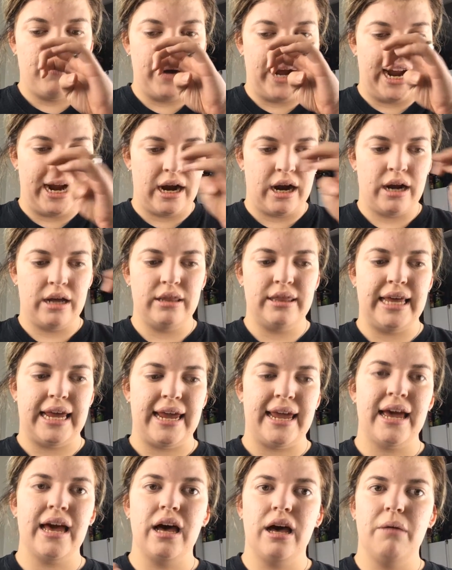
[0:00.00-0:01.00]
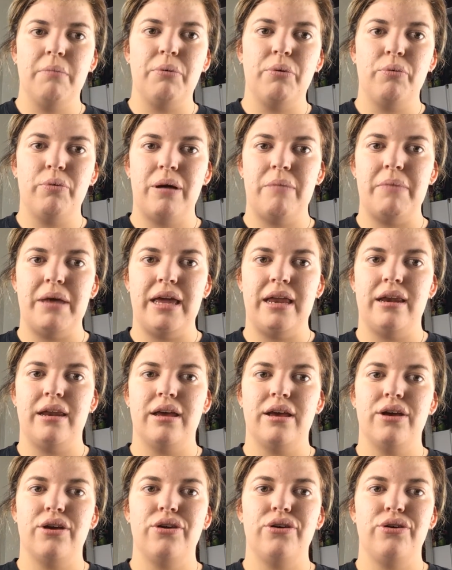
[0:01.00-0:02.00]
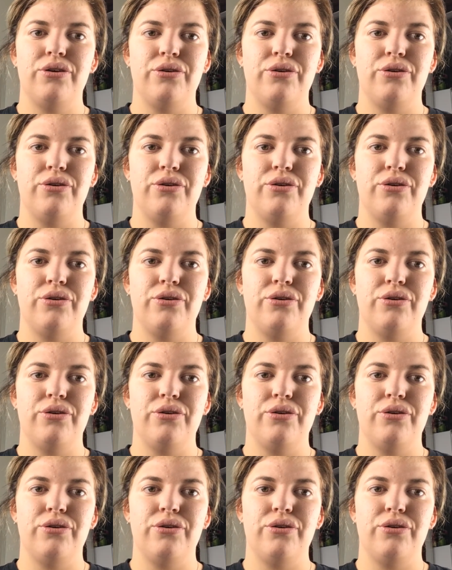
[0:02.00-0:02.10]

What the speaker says: where they help women